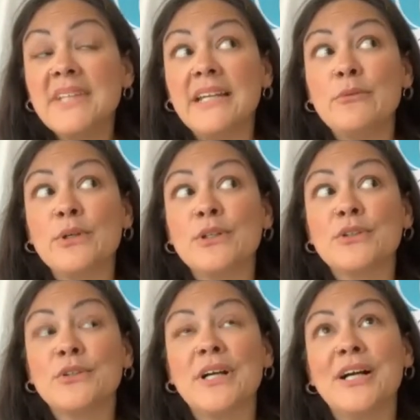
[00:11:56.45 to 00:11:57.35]

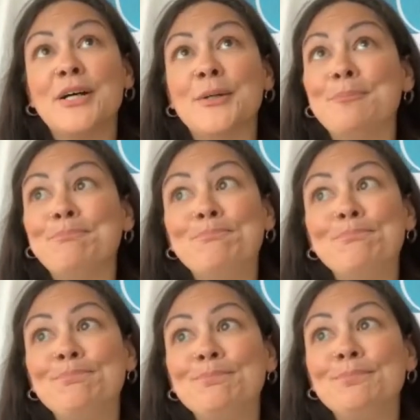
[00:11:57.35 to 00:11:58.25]
were,
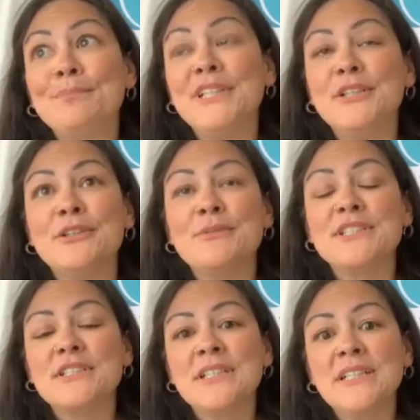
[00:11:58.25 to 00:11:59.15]

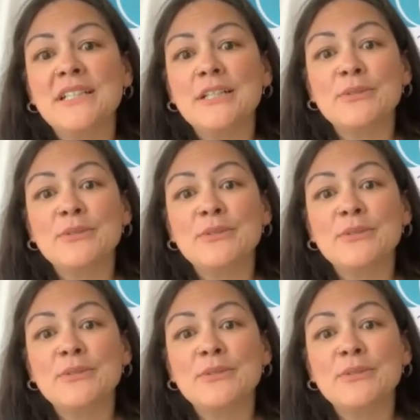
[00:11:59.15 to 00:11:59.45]
it